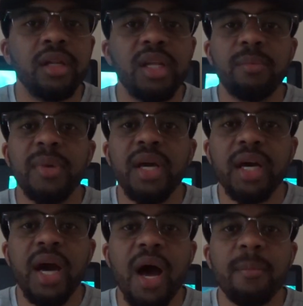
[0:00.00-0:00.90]
leave me
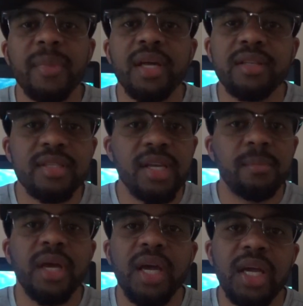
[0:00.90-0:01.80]
a comment,
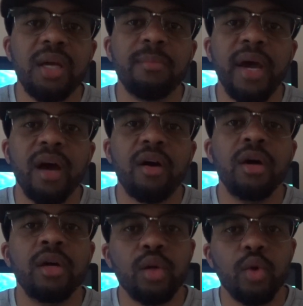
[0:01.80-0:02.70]
send me an
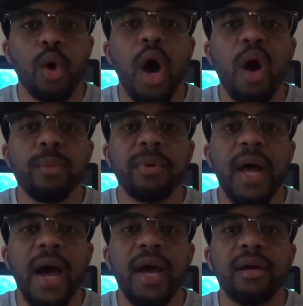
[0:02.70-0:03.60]
email. You know I
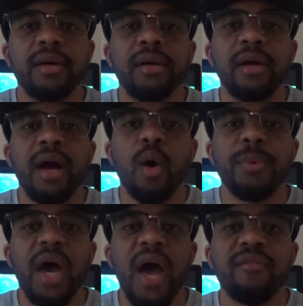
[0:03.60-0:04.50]
reply. I
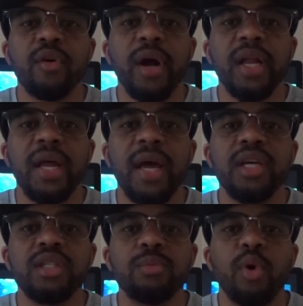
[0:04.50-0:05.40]
hope y'all have a great
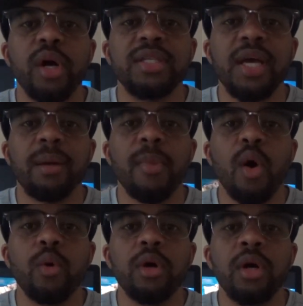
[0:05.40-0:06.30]
day. It's your boy
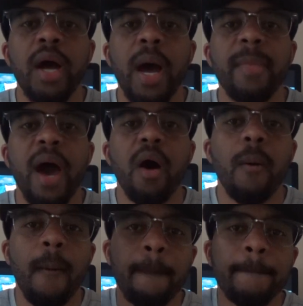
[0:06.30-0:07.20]
Tecmo. I'm
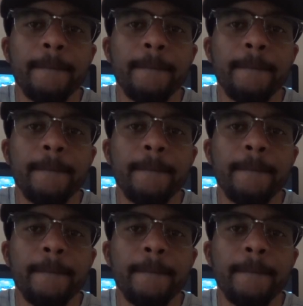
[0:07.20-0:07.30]
out.